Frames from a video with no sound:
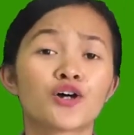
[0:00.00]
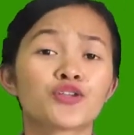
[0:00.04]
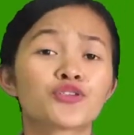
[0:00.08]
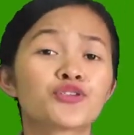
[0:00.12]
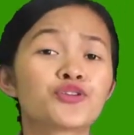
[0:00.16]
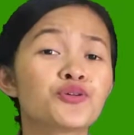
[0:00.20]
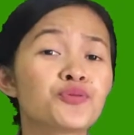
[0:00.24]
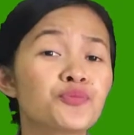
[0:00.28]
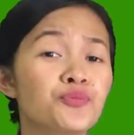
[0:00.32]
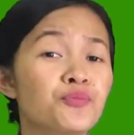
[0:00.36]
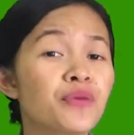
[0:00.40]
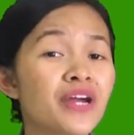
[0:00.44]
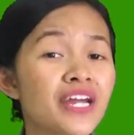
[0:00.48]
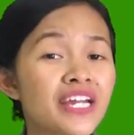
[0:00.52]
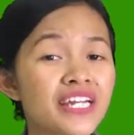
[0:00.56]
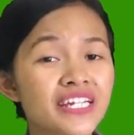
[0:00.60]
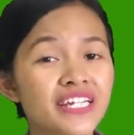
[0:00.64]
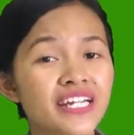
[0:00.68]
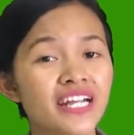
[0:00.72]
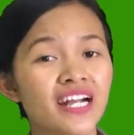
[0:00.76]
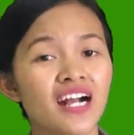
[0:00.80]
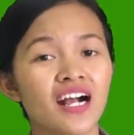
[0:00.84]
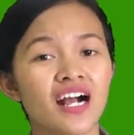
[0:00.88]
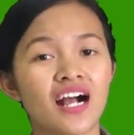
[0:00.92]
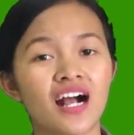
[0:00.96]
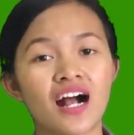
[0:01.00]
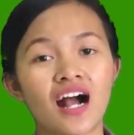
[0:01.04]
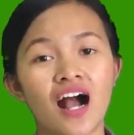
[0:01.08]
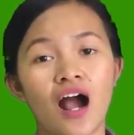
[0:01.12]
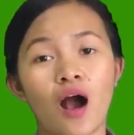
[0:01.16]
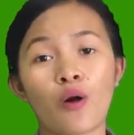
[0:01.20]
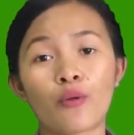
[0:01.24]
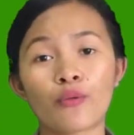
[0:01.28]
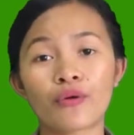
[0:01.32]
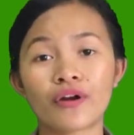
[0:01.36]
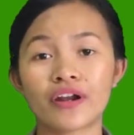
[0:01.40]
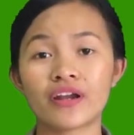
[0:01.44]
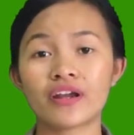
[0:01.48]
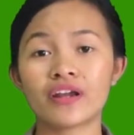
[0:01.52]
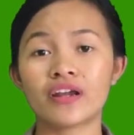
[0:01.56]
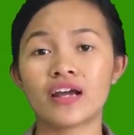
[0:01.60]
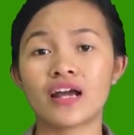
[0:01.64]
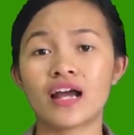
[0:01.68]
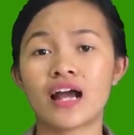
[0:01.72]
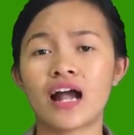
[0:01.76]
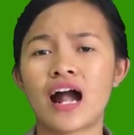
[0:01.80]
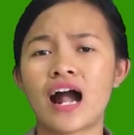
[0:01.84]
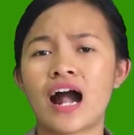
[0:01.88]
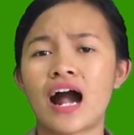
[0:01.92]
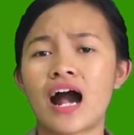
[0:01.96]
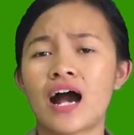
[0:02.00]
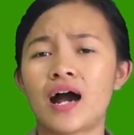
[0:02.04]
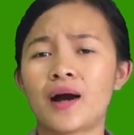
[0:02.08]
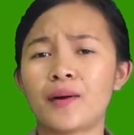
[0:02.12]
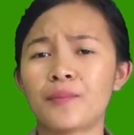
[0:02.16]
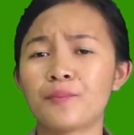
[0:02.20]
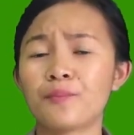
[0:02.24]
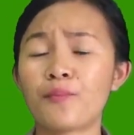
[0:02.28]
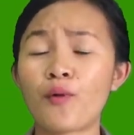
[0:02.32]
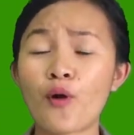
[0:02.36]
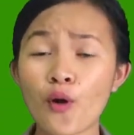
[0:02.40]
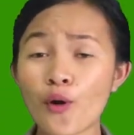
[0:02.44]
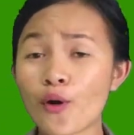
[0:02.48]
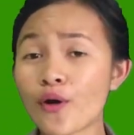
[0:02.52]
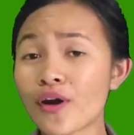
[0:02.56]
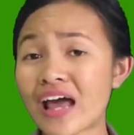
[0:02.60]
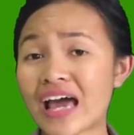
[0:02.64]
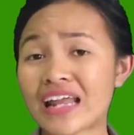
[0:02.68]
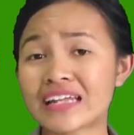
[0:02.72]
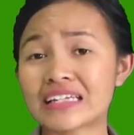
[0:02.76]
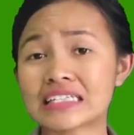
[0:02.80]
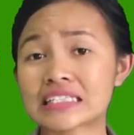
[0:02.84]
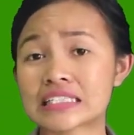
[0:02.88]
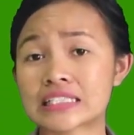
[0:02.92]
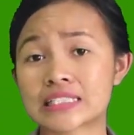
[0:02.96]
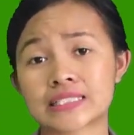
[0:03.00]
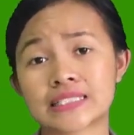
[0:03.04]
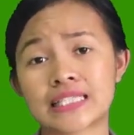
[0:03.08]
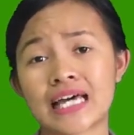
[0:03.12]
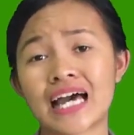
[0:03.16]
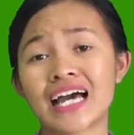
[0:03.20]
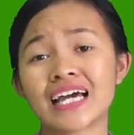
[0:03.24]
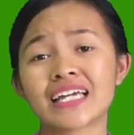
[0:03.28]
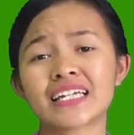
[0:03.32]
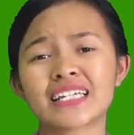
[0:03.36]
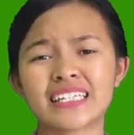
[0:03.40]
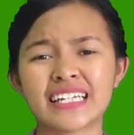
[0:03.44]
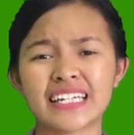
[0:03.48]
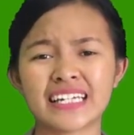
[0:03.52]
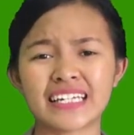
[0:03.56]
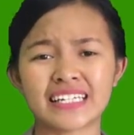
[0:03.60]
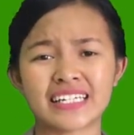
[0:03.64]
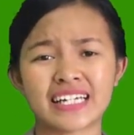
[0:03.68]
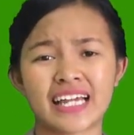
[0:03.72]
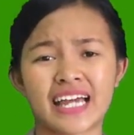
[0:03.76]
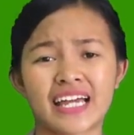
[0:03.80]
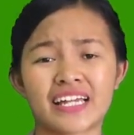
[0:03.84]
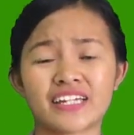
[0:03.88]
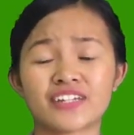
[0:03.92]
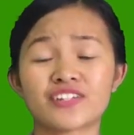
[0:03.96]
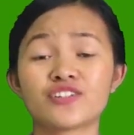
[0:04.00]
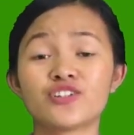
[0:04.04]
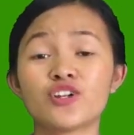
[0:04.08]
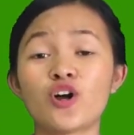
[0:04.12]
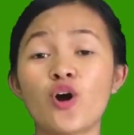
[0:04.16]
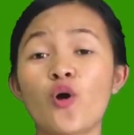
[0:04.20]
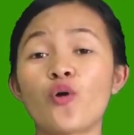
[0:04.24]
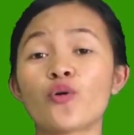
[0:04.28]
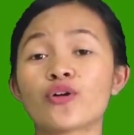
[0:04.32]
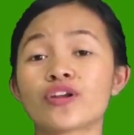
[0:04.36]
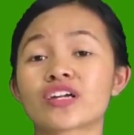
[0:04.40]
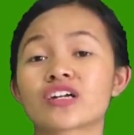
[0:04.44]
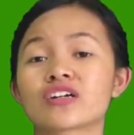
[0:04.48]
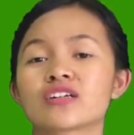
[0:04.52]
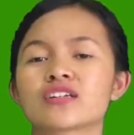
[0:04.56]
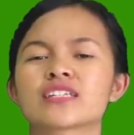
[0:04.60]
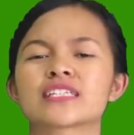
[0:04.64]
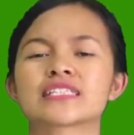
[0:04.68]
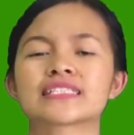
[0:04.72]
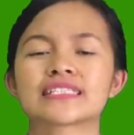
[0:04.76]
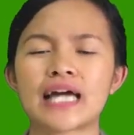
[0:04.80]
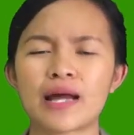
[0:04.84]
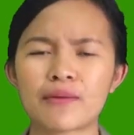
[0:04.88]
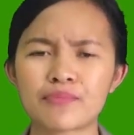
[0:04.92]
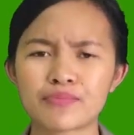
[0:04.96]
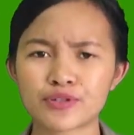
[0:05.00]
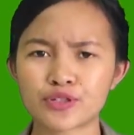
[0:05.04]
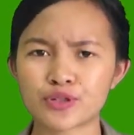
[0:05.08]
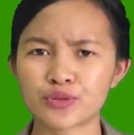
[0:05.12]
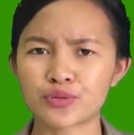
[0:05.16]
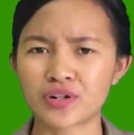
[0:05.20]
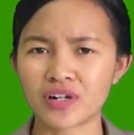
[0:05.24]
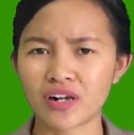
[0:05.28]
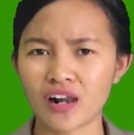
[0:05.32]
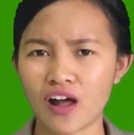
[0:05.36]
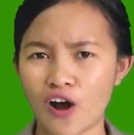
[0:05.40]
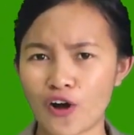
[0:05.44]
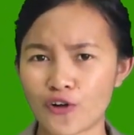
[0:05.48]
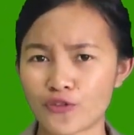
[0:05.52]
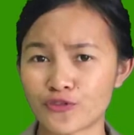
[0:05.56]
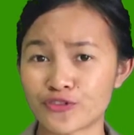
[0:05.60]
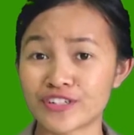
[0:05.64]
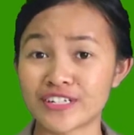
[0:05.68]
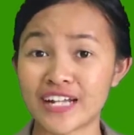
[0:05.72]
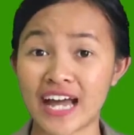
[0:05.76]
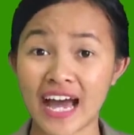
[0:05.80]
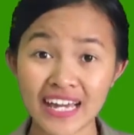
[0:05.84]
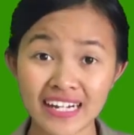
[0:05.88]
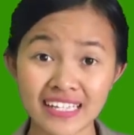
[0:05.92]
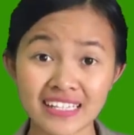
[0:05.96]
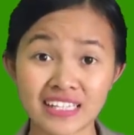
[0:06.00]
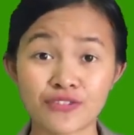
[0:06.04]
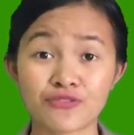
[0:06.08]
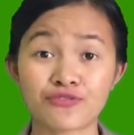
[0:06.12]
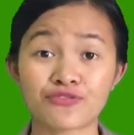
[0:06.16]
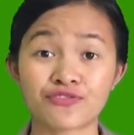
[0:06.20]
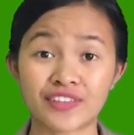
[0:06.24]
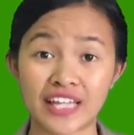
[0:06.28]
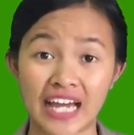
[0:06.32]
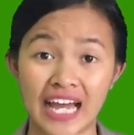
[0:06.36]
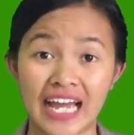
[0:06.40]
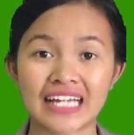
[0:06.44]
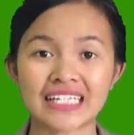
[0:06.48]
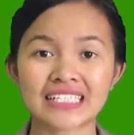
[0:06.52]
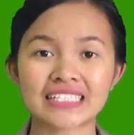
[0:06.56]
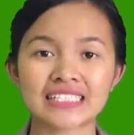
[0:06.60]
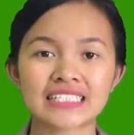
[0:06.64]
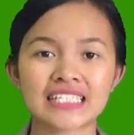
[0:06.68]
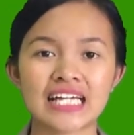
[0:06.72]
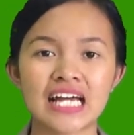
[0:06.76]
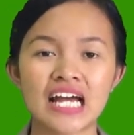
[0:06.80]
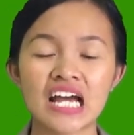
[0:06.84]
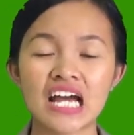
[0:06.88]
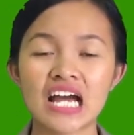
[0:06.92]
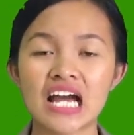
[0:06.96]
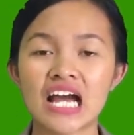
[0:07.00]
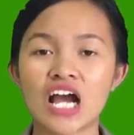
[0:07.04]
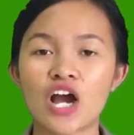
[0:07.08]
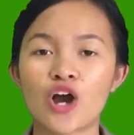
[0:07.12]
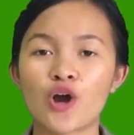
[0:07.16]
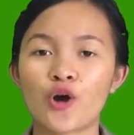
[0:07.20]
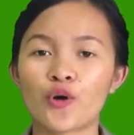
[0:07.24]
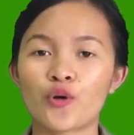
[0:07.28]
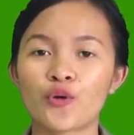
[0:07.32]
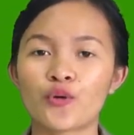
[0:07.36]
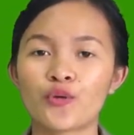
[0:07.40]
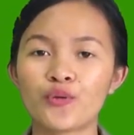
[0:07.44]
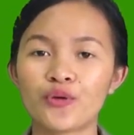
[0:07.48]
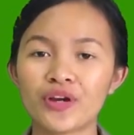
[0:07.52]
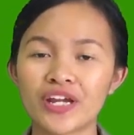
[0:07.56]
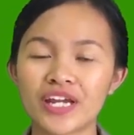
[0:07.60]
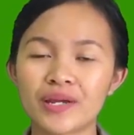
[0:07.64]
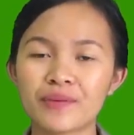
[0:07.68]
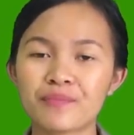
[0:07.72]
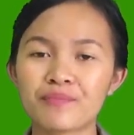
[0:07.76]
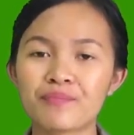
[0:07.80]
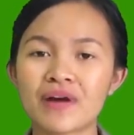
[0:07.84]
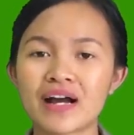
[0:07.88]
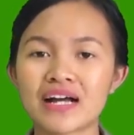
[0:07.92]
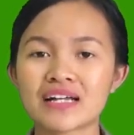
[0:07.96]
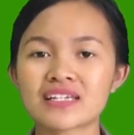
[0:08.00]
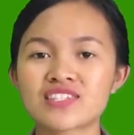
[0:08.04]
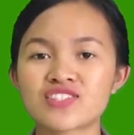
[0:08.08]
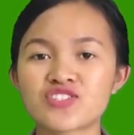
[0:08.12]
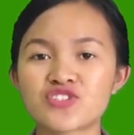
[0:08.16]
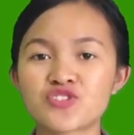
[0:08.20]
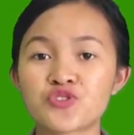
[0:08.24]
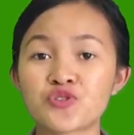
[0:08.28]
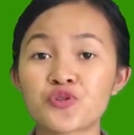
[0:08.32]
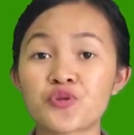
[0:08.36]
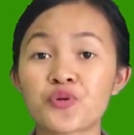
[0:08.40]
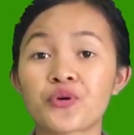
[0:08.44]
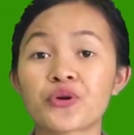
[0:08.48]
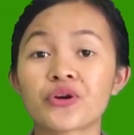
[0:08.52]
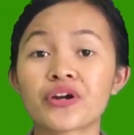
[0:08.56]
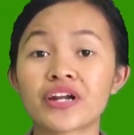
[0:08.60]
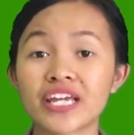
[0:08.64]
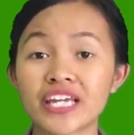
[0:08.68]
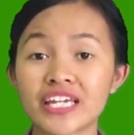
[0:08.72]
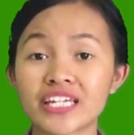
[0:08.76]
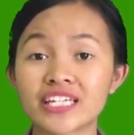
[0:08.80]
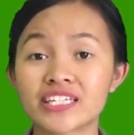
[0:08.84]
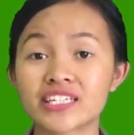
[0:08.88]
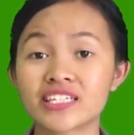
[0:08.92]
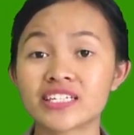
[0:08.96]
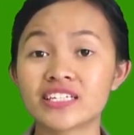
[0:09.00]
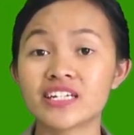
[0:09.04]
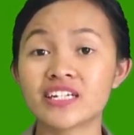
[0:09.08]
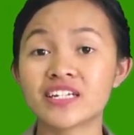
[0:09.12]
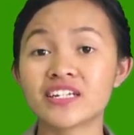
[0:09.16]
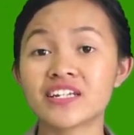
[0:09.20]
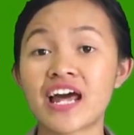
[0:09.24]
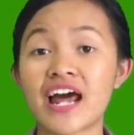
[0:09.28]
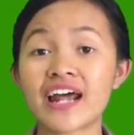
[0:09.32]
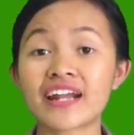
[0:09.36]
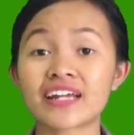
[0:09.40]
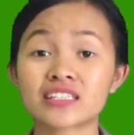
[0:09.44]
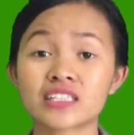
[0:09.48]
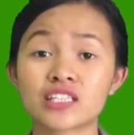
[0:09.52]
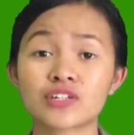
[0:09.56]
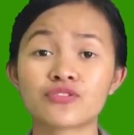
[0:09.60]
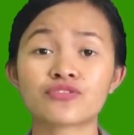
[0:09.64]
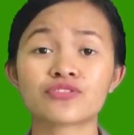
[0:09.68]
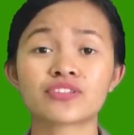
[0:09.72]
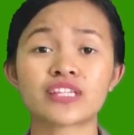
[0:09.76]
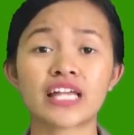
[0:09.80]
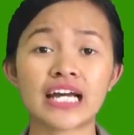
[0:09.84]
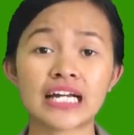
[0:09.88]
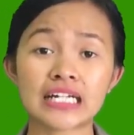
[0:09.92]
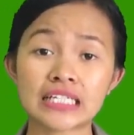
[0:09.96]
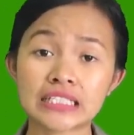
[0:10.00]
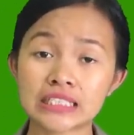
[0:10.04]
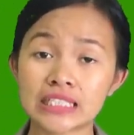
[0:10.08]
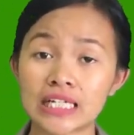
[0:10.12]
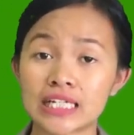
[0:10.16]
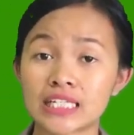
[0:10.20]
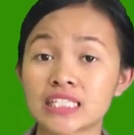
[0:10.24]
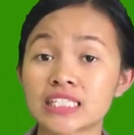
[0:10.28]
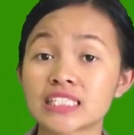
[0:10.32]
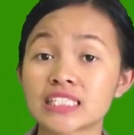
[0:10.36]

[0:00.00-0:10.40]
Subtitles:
To make our more understanding and know the conceptual of narrative text, we must read the narrative text and